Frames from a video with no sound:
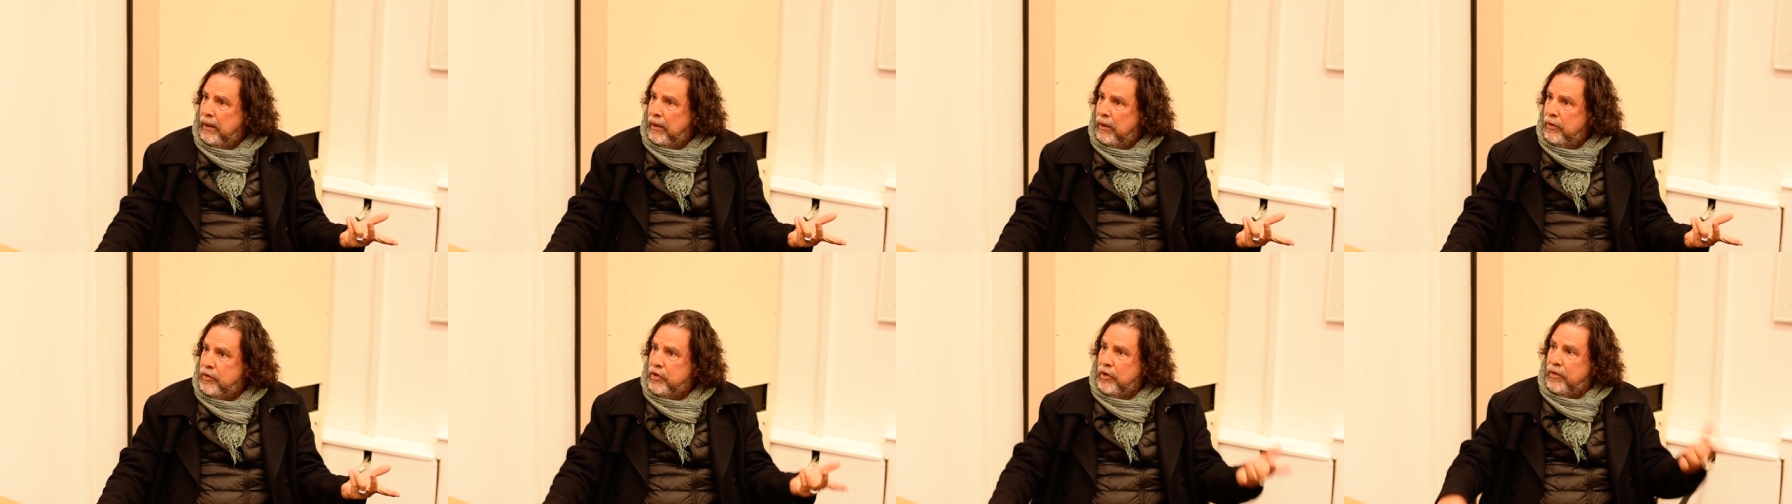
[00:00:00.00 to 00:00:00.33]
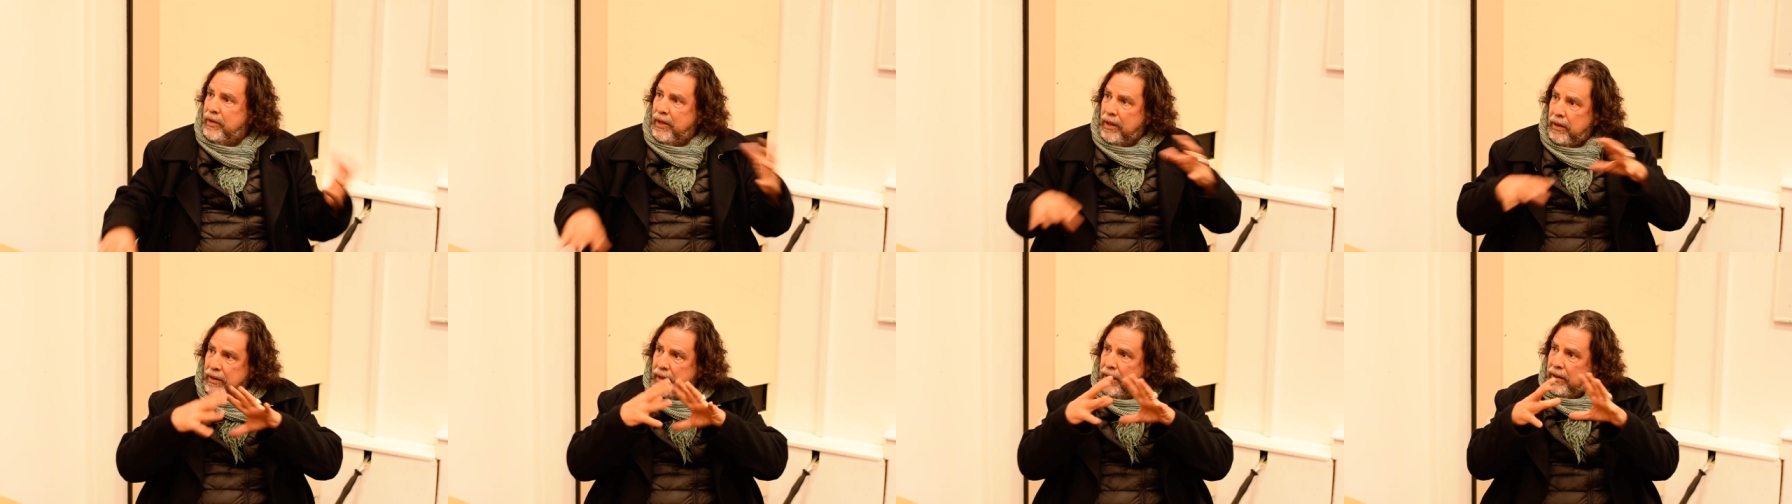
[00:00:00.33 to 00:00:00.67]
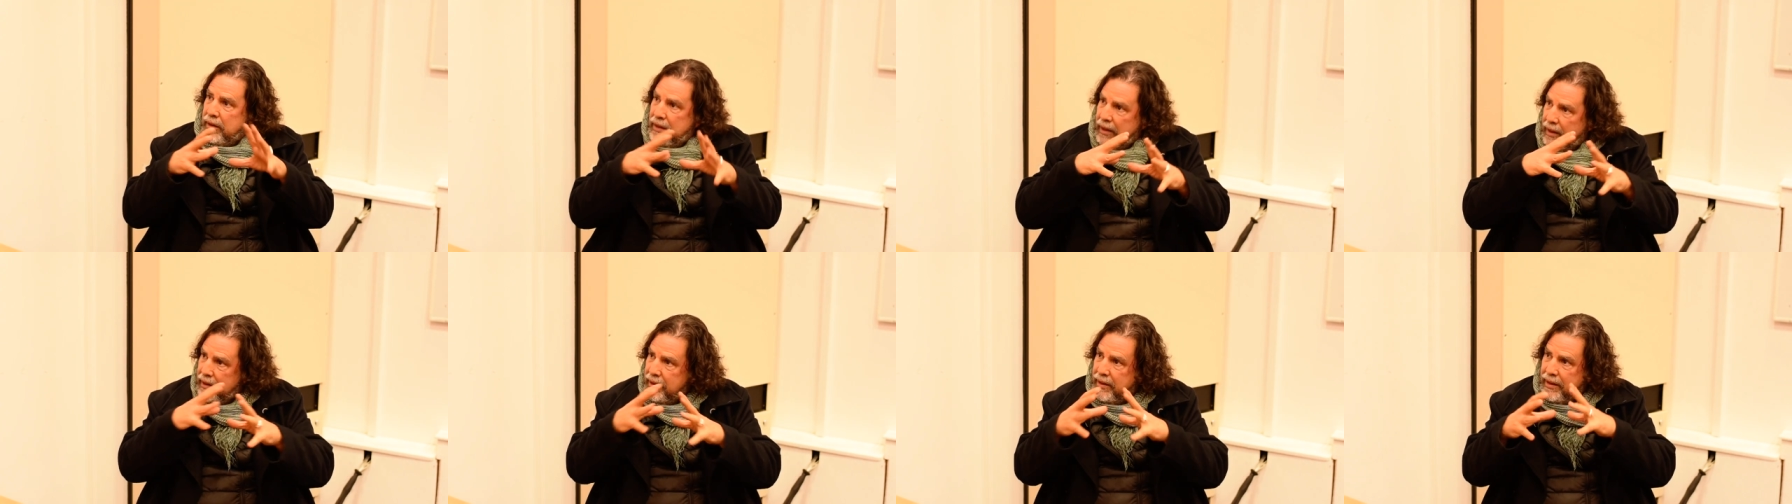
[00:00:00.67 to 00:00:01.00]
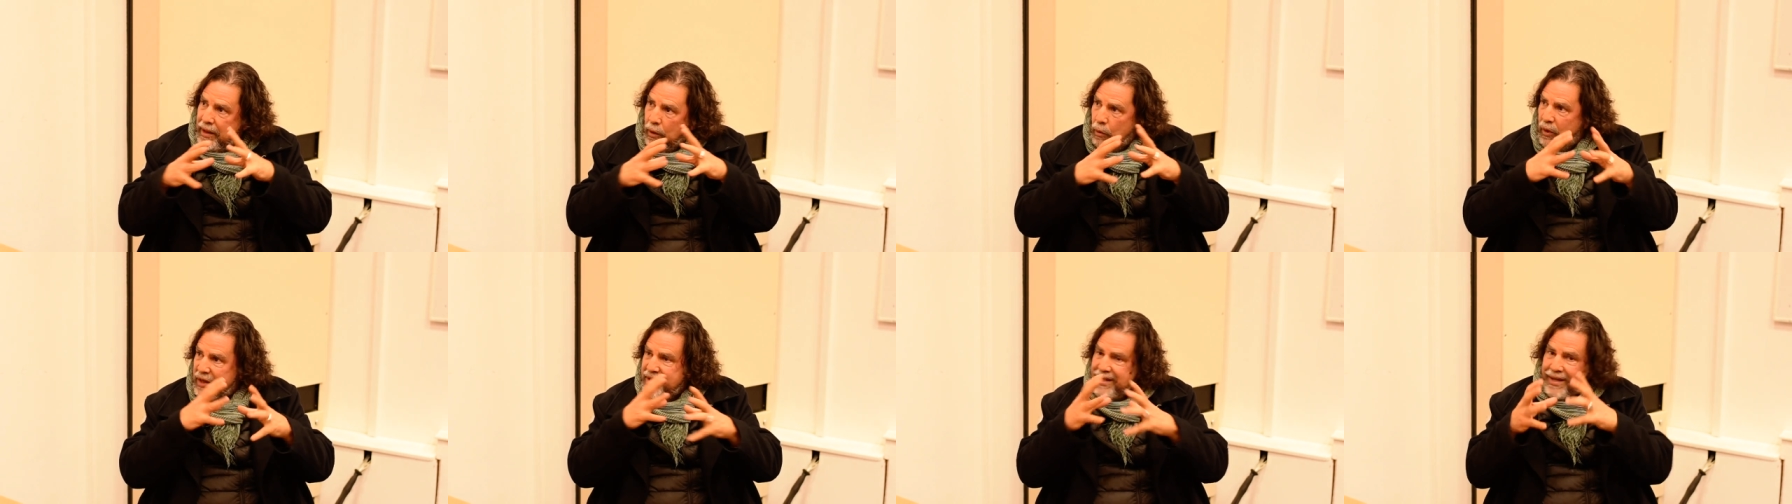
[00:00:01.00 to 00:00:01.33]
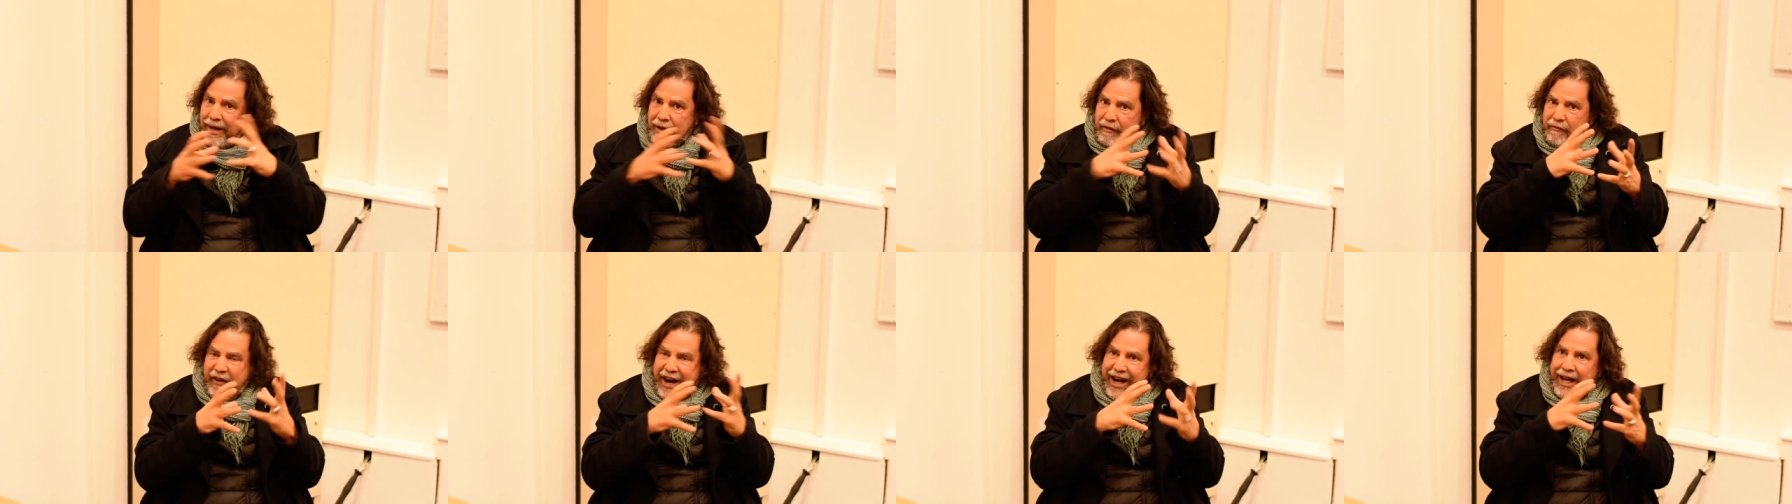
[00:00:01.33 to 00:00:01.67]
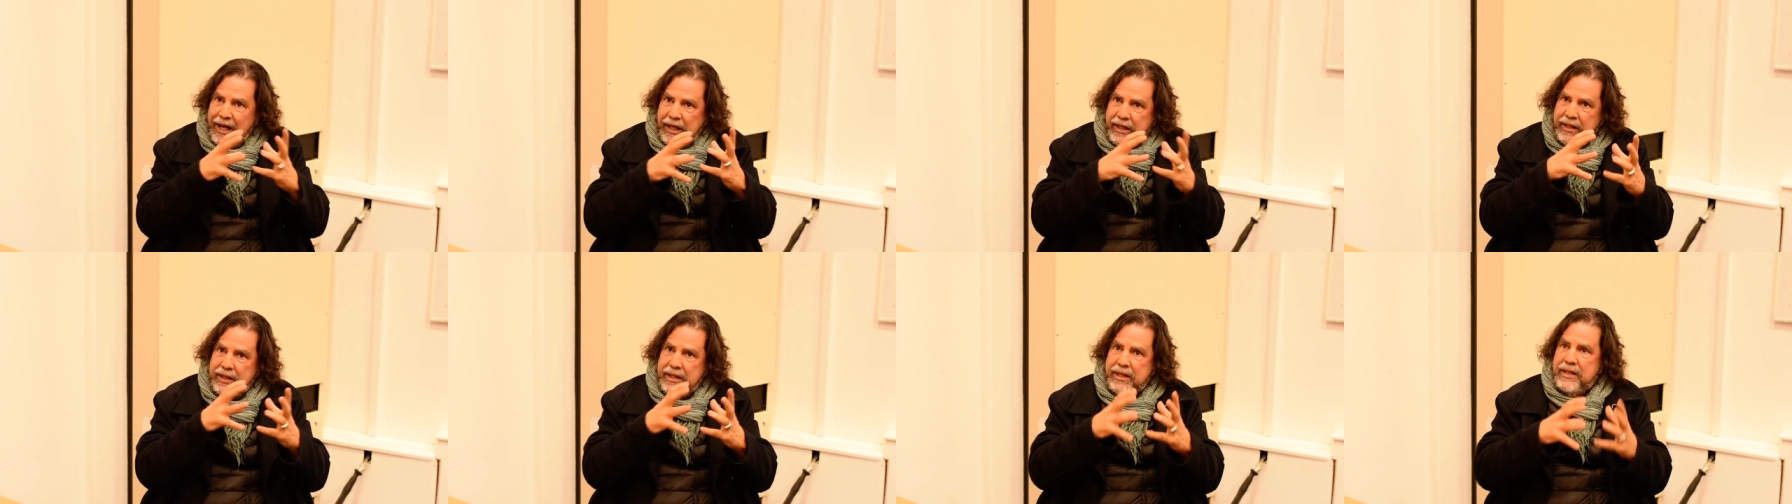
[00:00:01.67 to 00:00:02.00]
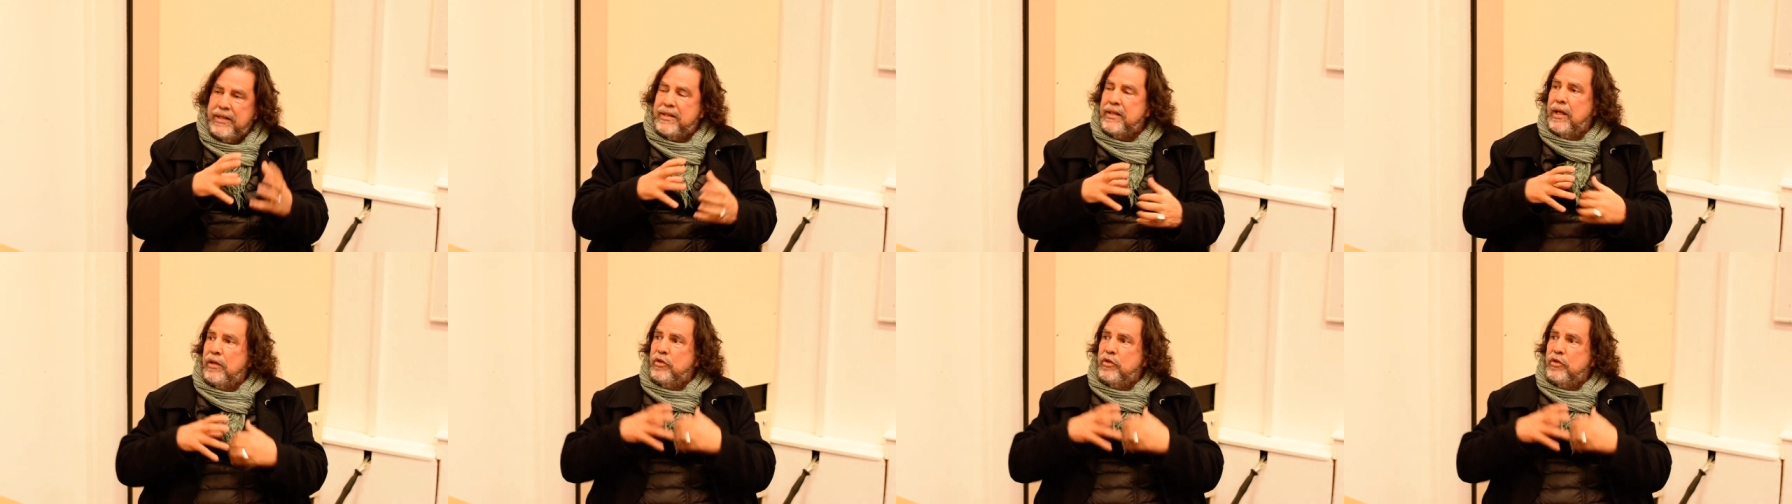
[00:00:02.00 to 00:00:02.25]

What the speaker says: So they were surveilling this.